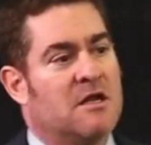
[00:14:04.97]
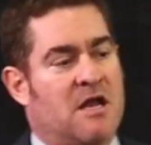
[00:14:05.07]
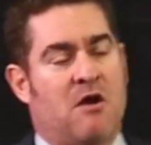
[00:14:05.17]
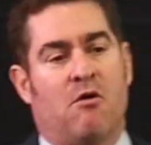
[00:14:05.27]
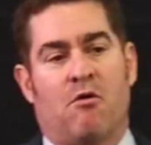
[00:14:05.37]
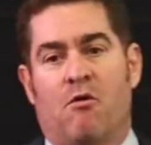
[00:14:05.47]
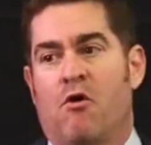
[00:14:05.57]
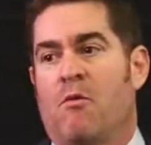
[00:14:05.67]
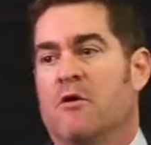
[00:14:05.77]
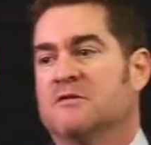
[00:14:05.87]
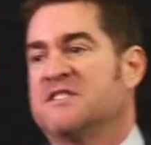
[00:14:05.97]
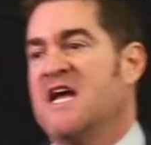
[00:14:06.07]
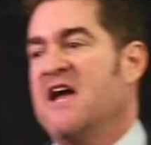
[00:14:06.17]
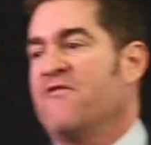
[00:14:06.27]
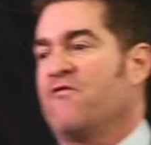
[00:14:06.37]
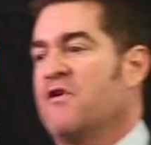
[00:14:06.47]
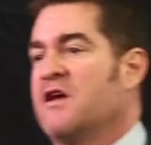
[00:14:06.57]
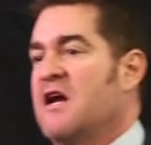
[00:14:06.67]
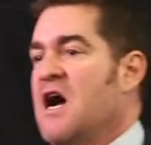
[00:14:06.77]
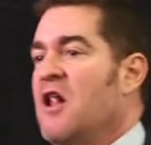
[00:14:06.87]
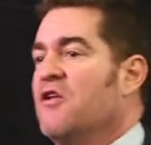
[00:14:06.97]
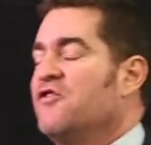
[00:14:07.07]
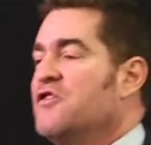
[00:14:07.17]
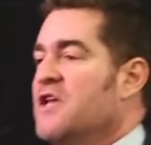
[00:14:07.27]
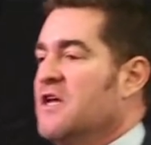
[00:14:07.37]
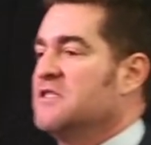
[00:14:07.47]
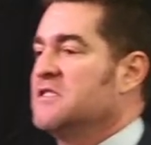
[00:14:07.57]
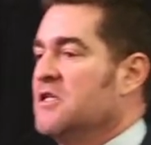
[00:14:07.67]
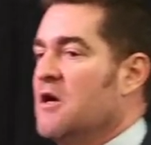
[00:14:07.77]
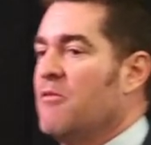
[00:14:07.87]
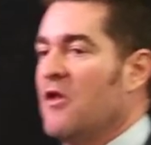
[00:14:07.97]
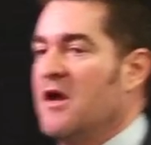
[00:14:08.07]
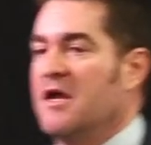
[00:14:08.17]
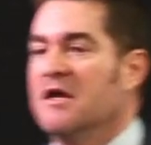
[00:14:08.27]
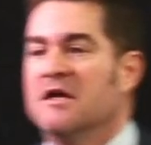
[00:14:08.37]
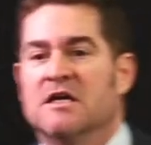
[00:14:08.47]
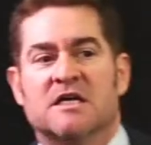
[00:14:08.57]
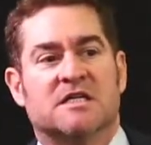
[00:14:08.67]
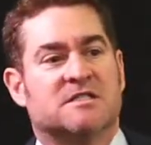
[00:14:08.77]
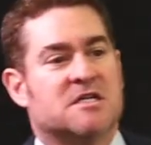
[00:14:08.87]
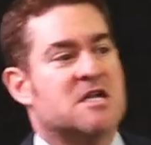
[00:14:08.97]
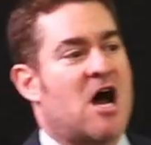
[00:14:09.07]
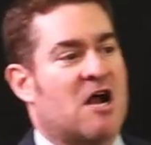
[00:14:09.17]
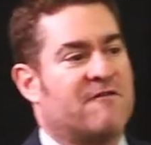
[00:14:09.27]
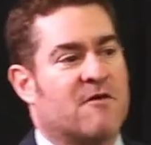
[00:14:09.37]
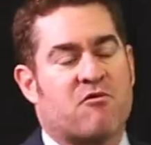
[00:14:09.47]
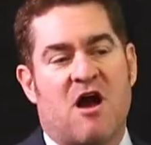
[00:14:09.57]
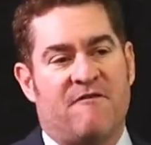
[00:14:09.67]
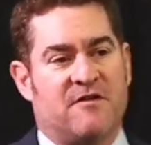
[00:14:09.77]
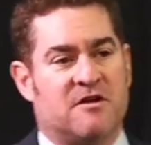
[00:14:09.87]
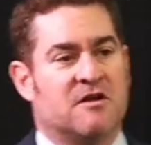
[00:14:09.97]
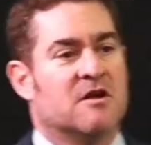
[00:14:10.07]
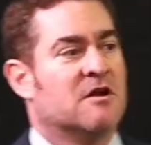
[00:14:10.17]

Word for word: Now, almost every college in the NCAA is a not for profit